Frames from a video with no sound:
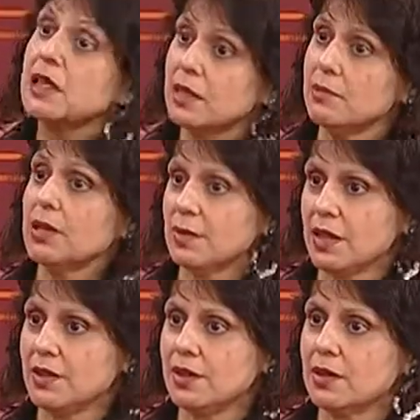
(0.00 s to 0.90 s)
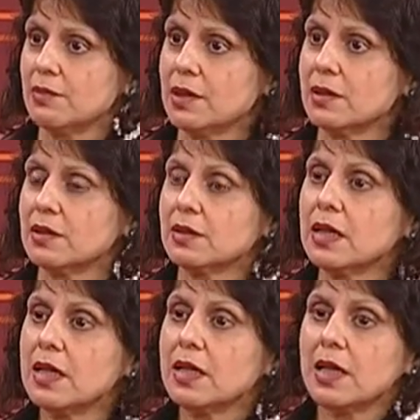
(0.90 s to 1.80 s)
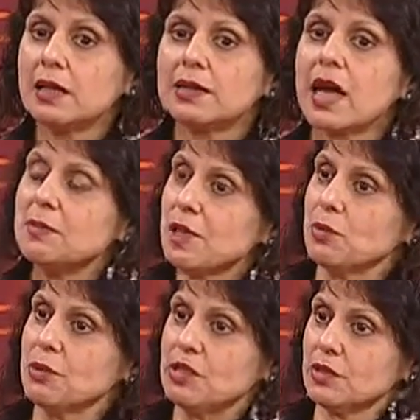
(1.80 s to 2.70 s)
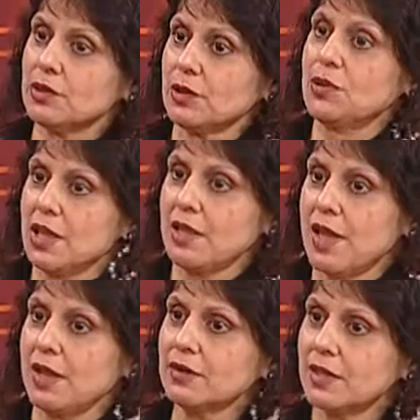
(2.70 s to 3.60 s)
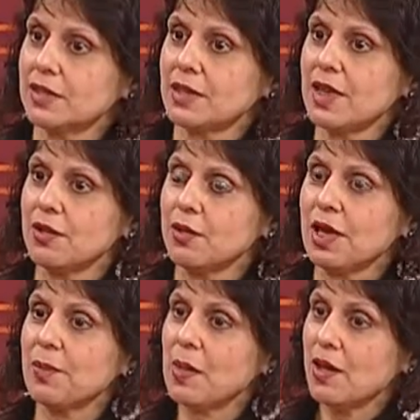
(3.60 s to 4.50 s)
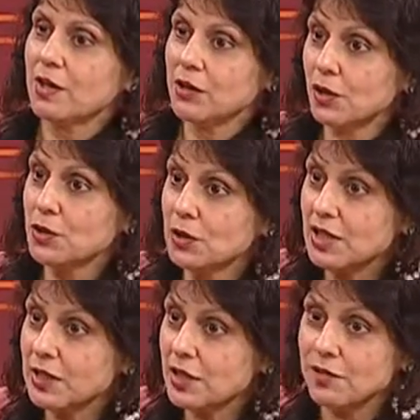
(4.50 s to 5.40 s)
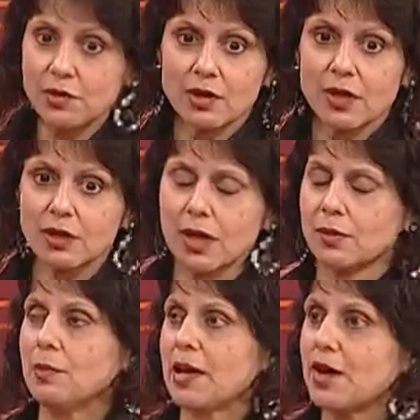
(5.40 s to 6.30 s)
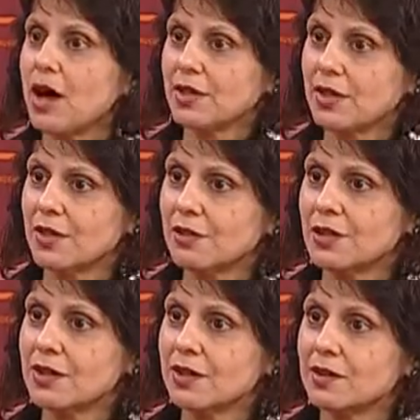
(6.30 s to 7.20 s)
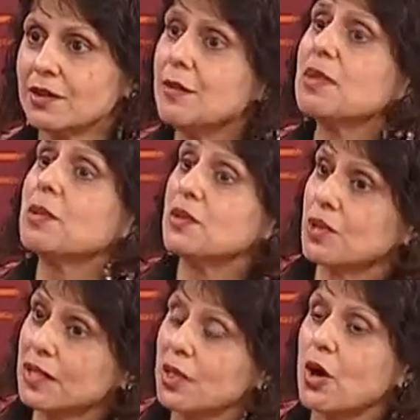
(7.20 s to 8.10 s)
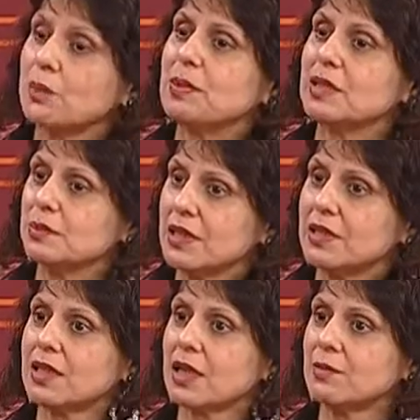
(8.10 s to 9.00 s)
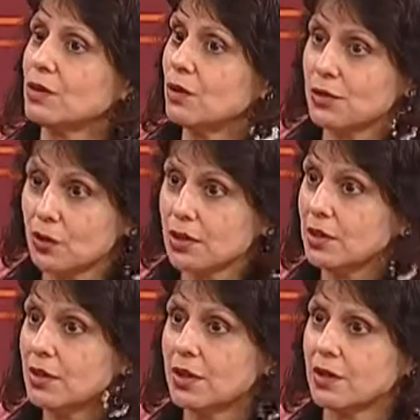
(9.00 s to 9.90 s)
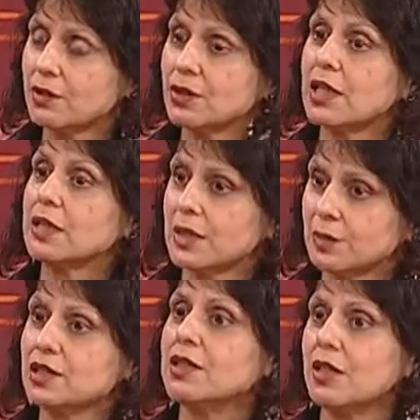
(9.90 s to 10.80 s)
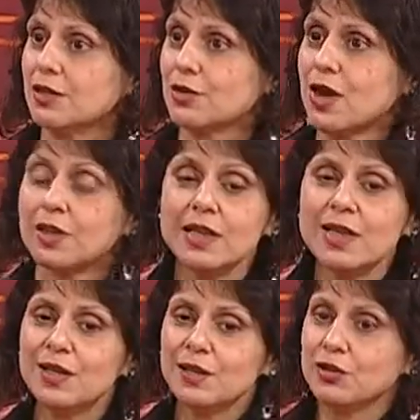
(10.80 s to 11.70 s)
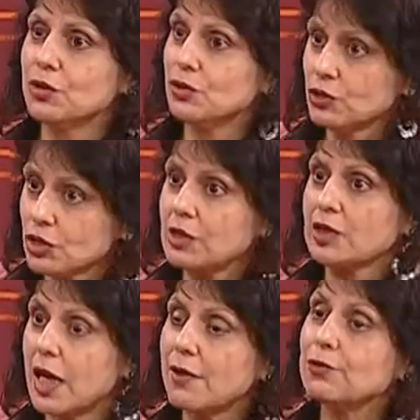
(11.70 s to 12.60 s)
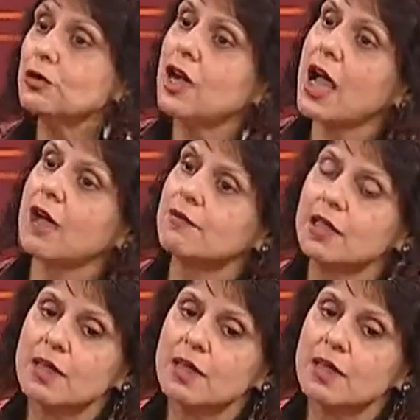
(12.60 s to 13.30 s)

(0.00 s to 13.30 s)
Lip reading: I did play by the ear, because at times I would be just thrown in a guest and say, okay, you're going to do this interview. And I'm like, oh my God, same thing with red carpets. Many times you don't know what, you get a tip sheet later on. So you just have to have